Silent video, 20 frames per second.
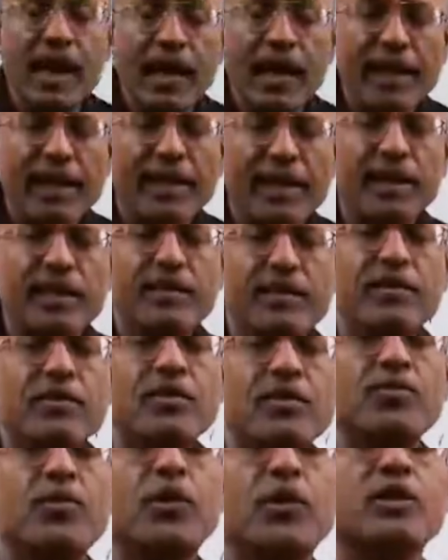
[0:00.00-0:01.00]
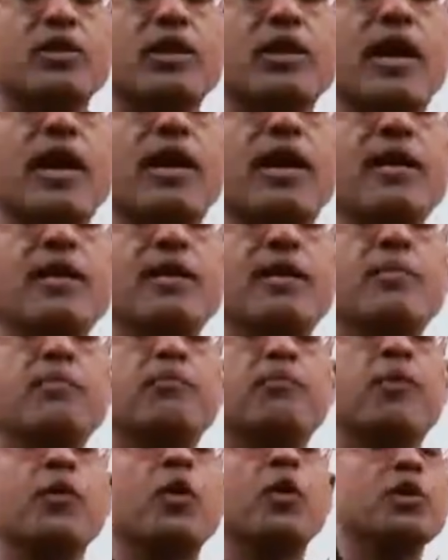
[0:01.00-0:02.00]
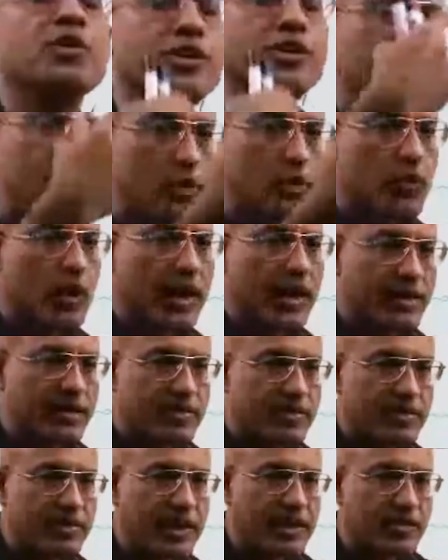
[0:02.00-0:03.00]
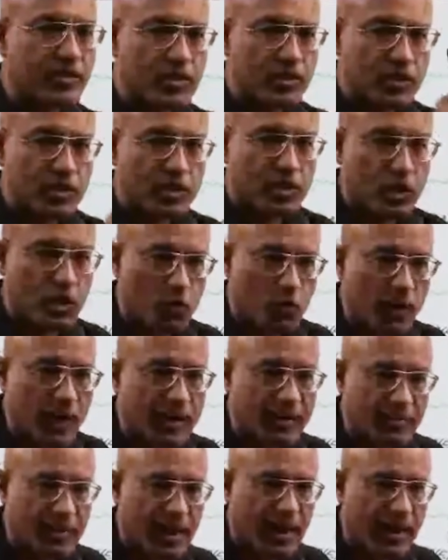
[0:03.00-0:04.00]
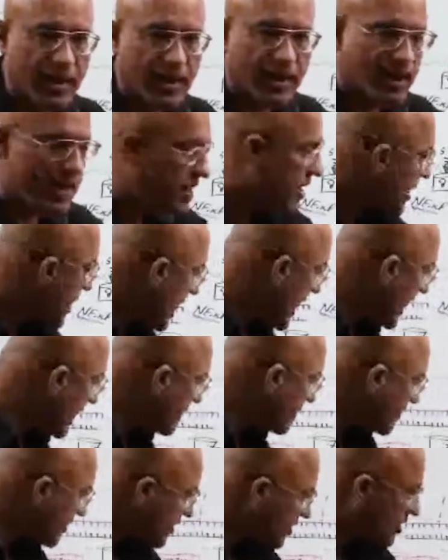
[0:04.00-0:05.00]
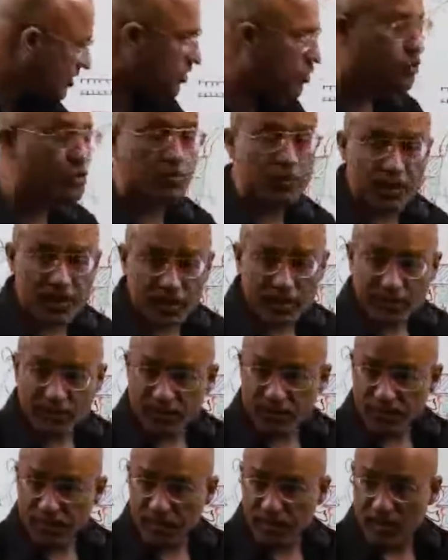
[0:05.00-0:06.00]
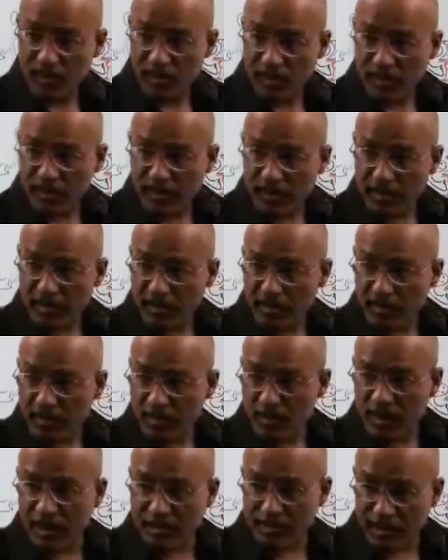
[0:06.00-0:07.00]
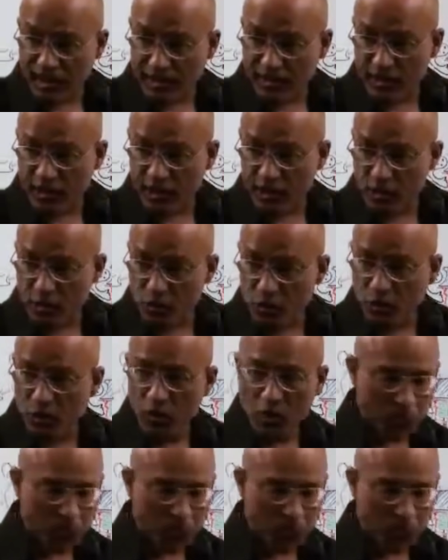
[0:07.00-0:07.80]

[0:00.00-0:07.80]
RNA is for the progeny virus, next generation of virus RNA, and this is to be translated into